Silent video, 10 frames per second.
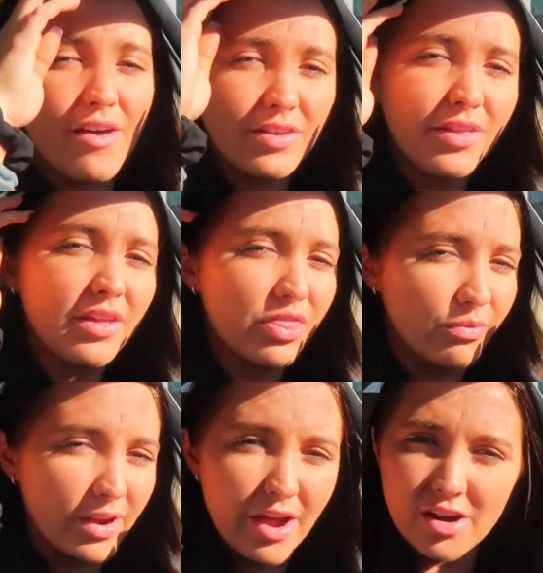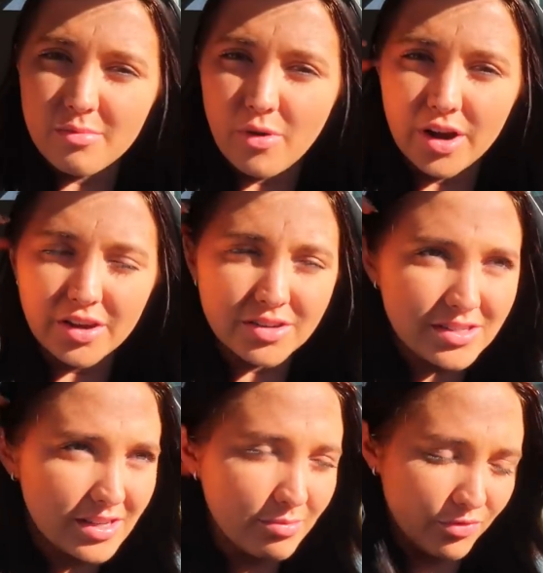Having like a 3 hour morning
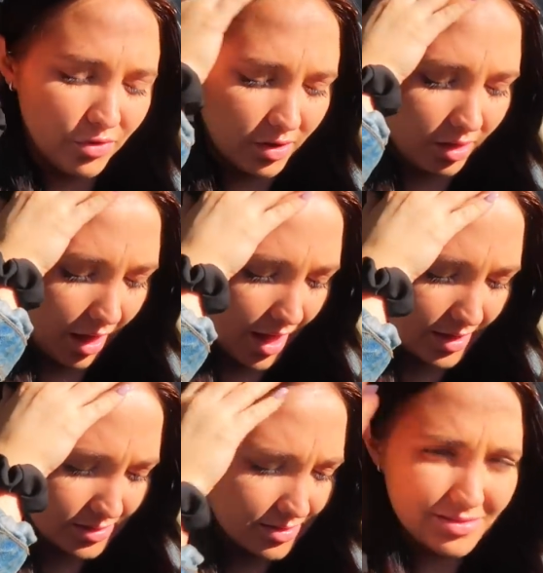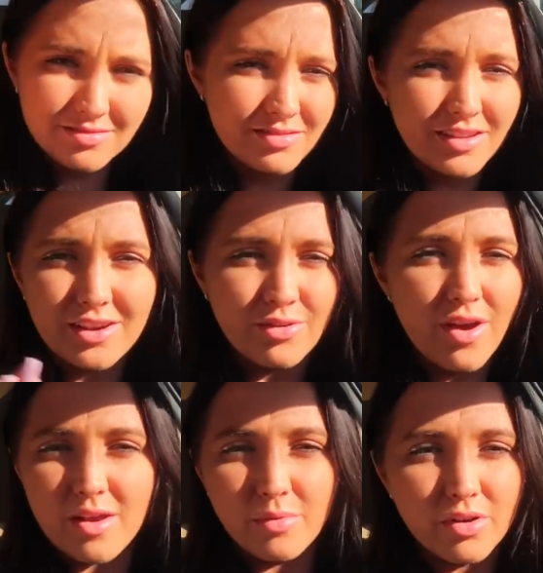routine before class,
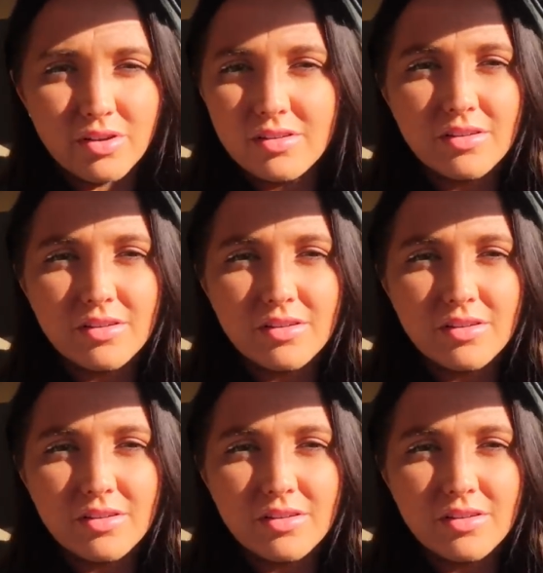incredible.